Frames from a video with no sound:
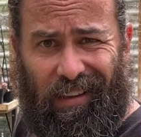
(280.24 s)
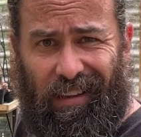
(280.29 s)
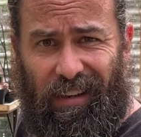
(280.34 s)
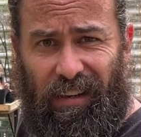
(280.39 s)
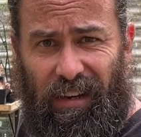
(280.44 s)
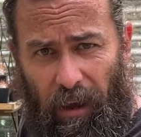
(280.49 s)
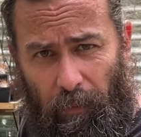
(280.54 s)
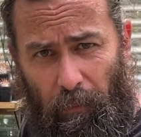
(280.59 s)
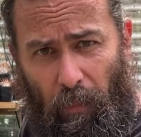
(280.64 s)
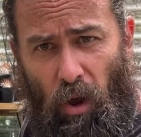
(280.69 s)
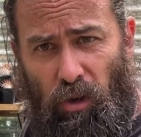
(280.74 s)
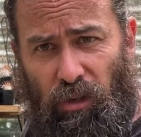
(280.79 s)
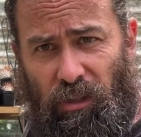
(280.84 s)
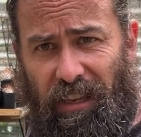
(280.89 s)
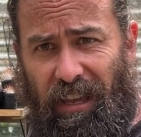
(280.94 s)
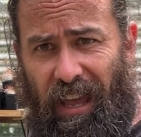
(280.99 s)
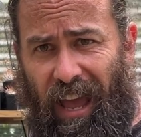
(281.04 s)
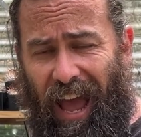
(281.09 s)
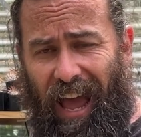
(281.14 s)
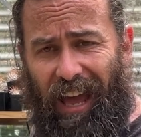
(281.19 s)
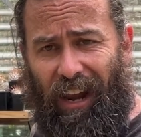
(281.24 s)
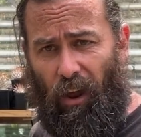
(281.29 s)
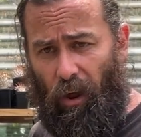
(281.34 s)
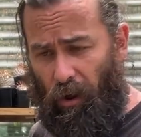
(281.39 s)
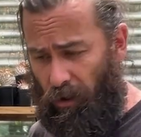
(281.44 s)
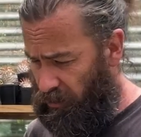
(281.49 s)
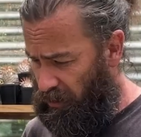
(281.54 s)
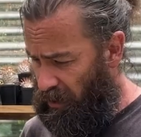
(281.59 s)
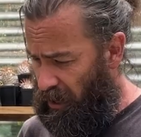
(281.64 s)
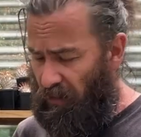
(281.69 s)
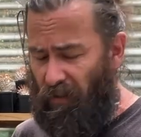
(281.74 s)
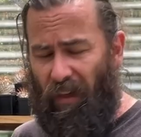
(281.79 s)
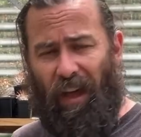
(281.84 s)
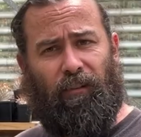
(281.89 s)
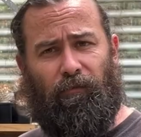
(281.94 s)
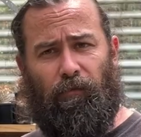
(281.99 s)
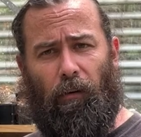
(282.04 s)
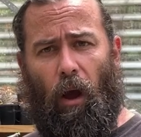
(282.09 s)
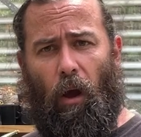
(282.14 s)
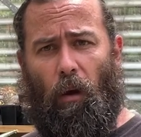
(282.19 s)
Now most of your aloes, they
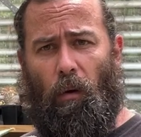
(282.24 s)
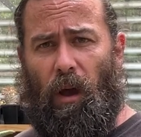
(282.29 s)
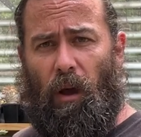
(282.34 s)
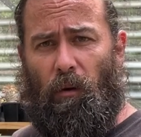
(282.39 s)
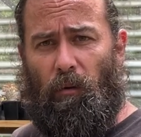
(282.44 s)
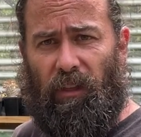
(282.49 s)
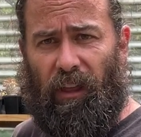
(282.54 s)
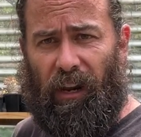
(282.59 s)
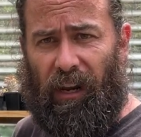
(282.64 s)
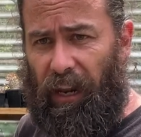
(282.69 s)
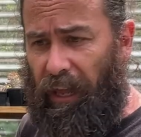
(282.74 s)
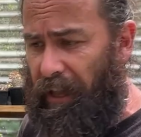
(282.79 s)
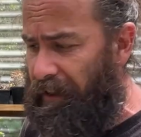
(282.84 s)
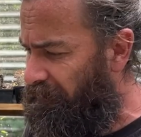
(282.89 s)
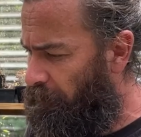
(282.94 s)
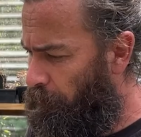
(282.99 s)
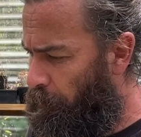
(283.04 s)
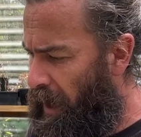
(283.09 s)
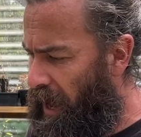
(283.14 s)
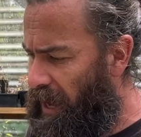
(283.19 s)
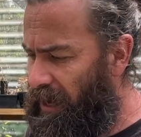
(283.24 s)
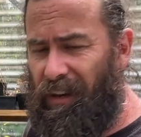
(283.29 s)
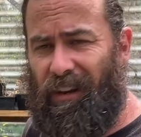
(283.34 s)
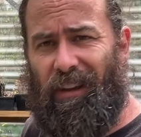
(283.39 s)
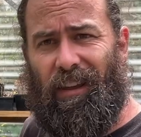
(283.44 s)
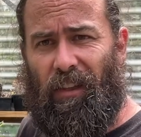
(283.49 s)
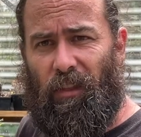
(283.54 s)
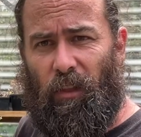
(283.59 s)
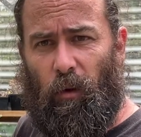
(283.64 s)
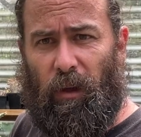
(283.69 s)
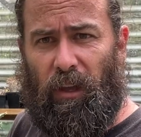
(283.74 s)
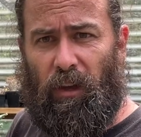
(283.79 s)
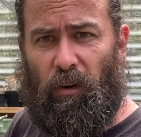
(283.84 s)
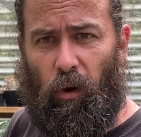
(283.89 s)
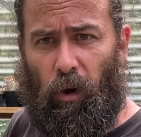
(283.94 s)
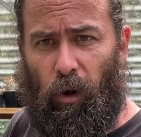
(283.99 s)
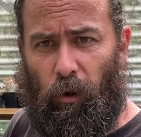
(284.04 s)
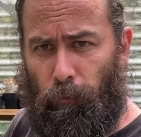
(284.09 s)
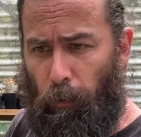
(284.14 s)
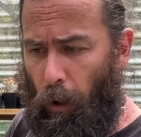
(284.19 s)
grow with a leaf pattern that we
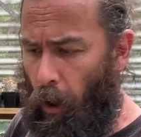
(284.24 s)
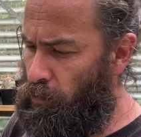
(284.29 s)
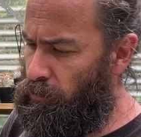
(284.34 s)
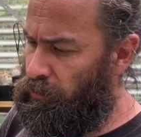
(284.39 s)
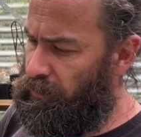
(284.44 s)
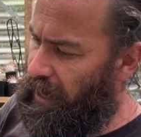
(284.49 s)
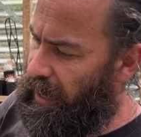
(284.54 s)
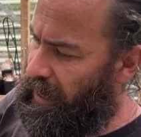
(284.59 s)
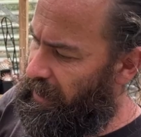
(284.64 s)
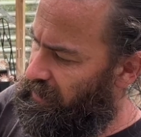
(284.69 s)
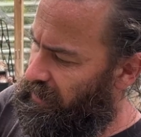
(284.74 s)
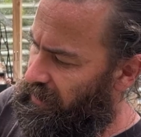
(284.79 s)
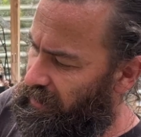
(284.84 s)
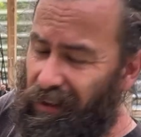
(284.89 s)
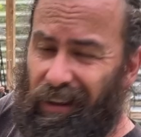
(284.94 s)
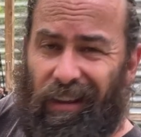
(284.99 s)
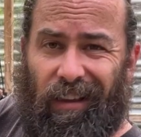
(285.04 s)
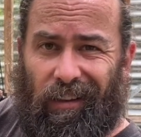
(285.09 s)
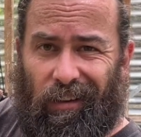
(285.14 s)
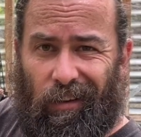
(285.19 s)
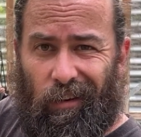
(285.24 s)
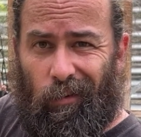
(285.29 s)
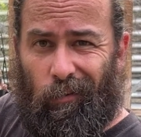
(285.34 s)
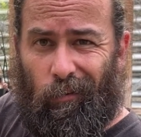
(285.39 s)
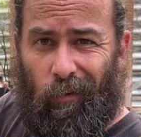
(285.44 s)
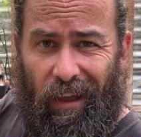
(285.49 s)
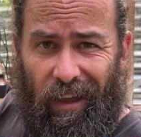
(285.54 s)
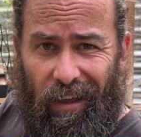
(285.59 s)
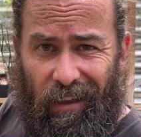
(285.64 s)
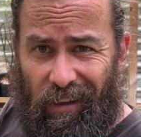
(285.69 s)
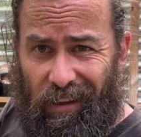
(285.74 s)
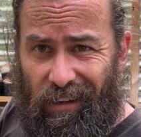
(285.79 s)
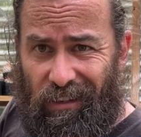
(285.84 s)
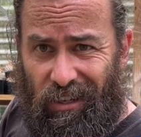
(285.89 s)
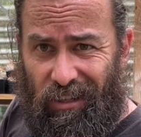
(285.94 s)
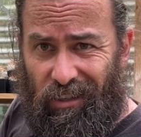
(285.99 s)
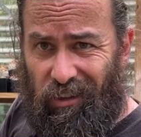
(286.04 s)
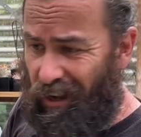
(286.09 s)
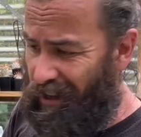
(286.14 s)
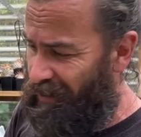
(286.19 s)
call a rosette, where
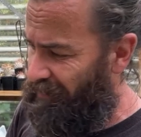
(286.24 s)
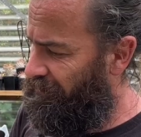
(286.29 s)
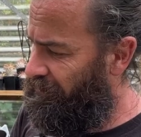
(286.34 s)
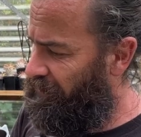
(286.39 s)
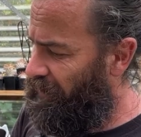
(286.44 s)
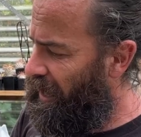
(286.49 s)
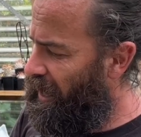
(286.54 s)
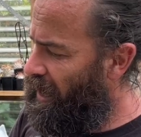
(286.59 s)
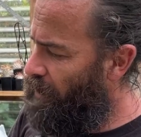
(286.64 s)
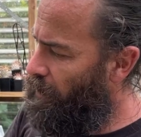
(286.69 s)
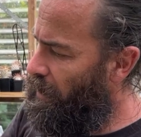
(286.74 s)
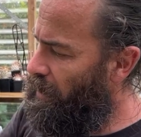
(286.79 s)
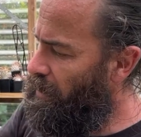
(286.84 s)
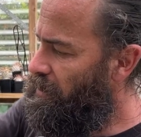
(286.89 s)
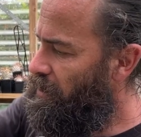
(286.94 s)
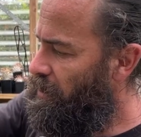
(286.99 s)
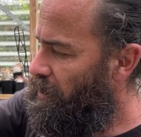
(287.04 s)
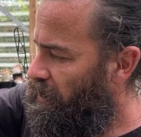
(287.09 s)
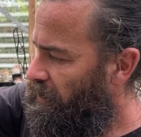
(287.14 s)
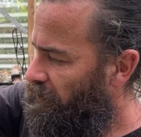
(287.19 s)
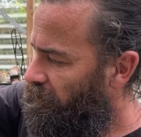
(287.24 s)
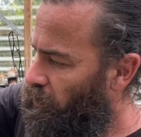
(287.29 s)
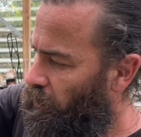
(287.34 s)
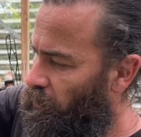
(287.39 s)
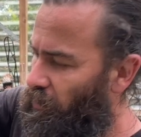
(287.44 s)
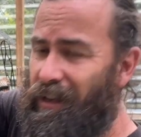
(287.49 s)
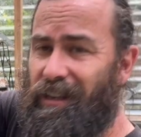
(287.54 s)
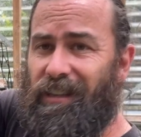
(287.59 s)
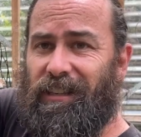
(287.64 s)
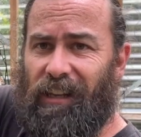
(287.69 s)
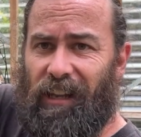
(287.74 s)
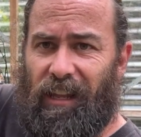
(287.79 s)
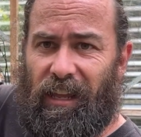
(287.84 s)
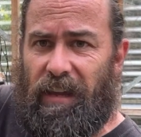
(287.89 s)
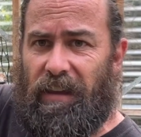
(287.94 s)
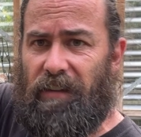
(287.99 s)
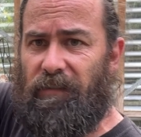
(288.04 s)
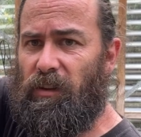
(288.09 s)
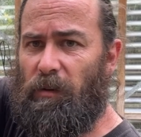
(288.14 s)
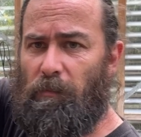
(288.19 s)
just like a flower, you've got these
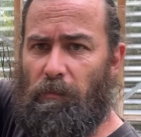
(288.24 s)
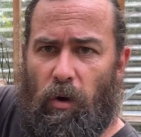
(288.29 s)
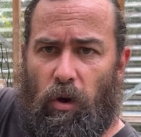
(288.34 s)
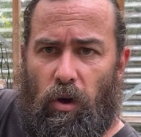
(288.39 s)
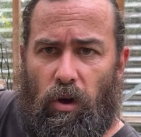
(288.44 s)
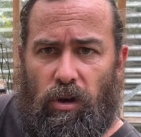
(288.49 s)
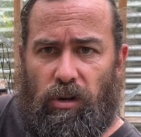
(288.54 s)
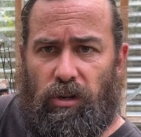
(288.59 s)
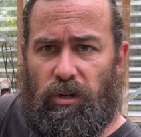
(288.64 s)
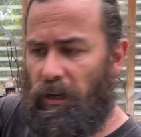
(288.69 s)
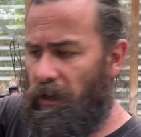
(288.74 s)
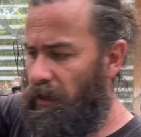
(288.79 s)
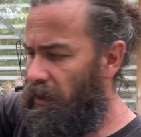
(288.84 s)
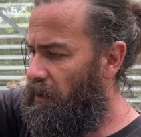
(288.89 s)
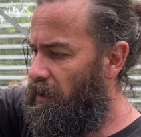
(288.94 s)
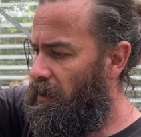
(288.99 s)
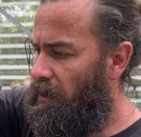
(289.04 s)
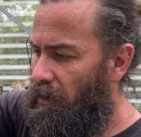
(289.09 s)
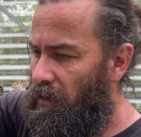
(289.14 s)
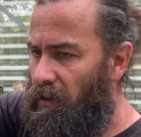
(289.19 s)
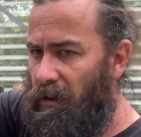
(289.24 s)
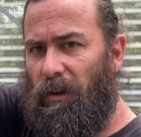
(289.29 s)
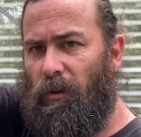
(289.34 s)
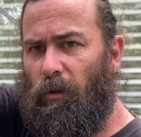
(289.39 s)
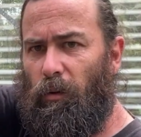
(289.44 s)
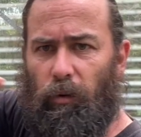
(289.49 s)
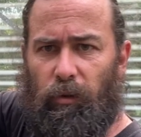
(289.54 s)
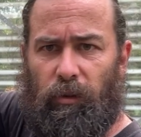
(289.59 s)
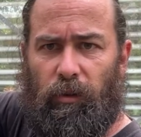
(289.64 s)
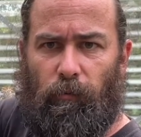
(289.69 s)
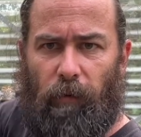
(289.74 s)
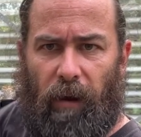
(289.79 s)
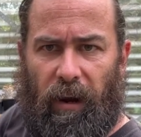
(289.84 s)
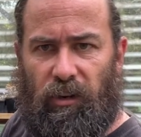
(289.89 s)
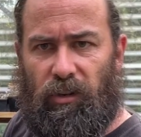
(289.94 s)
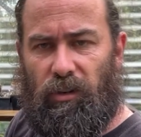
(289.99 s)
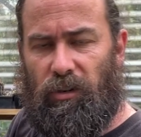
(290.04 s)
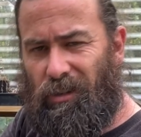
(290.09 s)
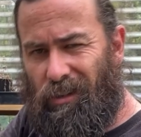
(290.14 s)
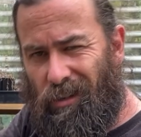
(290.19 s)
leaves emerging in all
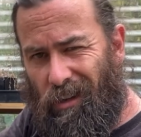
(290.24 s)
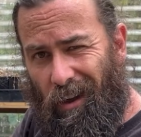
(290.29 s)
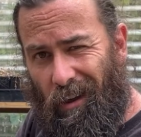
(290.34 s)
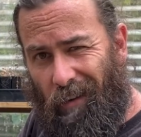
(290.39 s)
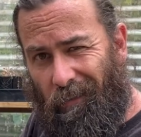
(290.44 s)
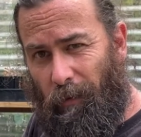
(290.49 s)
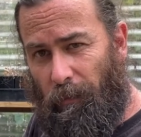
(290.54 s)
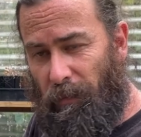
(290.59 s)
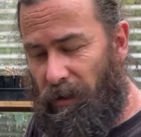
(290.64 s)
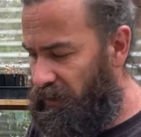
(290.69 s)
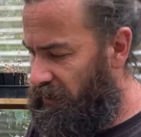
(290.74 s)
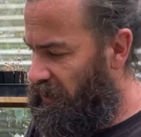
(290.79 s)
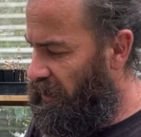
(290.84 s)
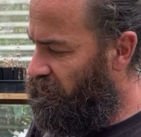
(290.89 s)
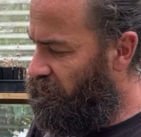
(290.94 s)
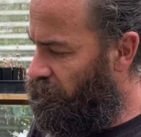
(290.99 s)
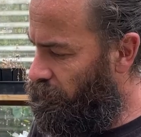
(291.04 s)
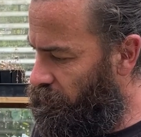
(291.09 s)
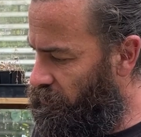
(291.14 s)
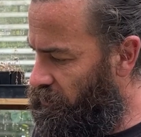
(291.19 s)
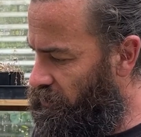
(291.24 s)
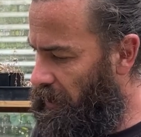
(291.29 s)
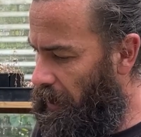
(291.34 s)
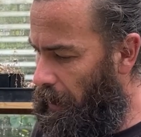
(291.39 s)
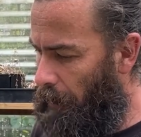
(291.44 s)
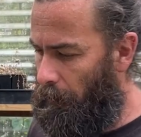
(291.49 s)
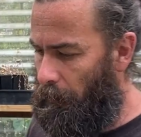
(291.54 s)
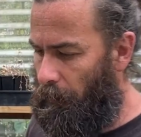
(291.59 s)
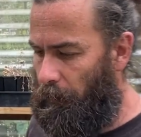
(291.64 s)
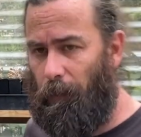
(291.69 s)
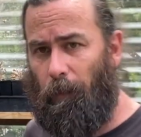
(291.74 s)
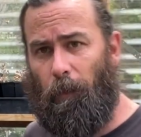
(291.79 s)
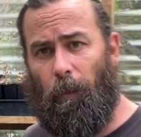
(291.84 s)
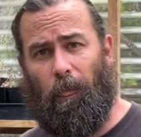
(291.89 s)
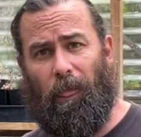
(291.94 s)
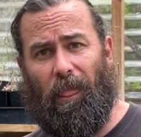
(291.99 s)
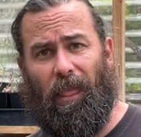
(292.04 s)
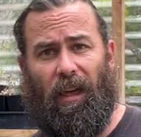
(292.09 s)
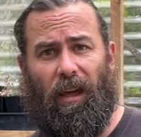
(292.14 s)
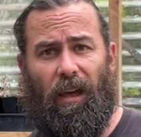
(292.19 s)
directions from a central stem.
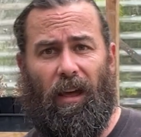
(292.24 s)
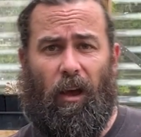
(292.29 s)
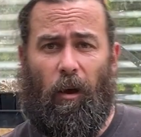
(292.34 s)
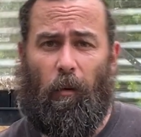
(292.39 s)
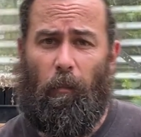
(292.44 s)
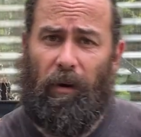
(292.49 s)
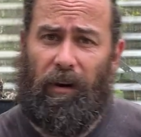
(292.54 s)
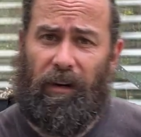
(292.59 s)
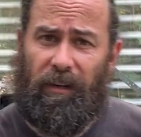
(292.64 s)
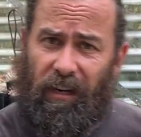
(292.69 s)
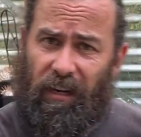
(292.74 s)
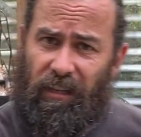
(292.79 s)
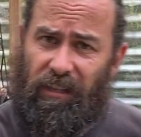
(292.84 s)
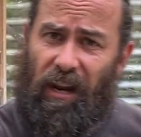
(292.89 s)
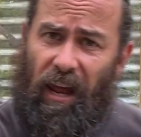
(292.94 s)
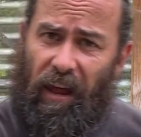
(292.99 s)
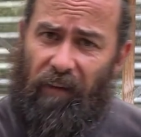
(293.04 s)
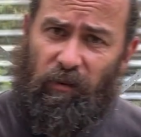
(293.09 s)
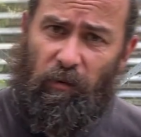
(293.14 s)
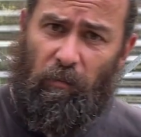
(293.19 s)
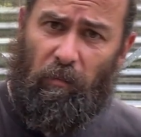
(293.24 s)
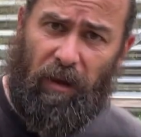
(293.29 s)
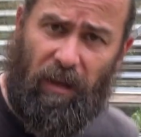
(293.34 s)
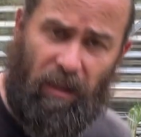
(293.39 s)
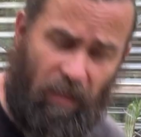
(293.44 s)
But it doesn't have to be